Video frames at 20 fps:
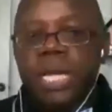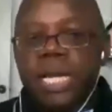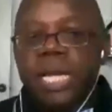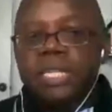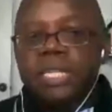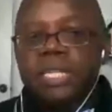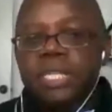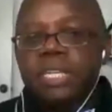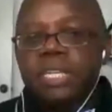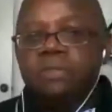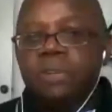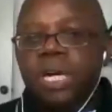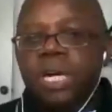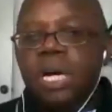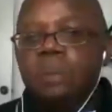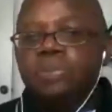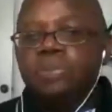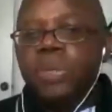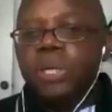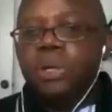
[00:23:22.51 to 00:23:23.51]
and that's to give
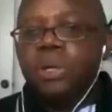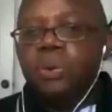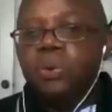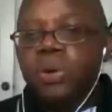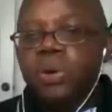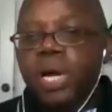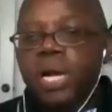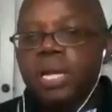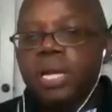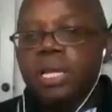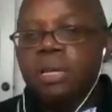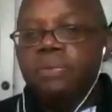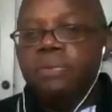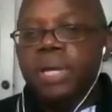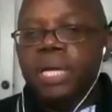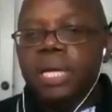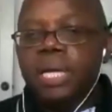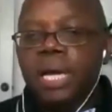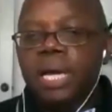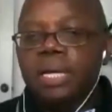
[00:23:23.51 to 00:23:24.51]
an update on where I
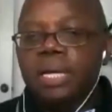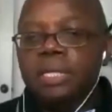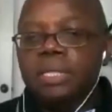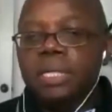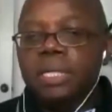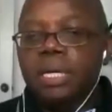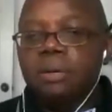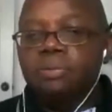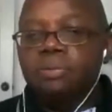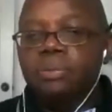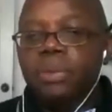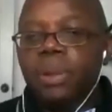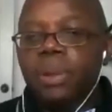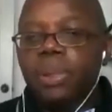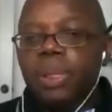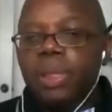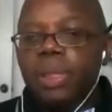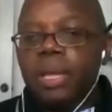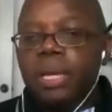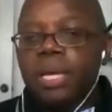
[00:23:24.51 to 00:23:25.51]
live, that kind of stuff.
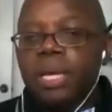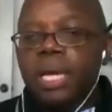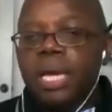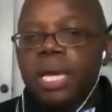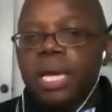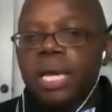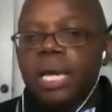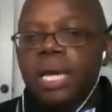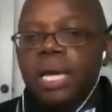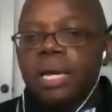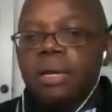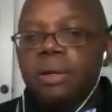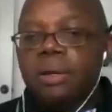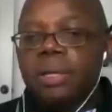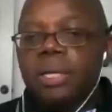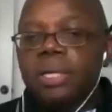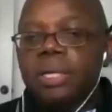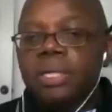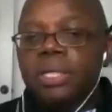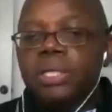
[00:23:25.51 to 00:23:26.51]

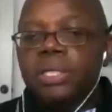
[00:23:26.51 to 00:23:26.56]
And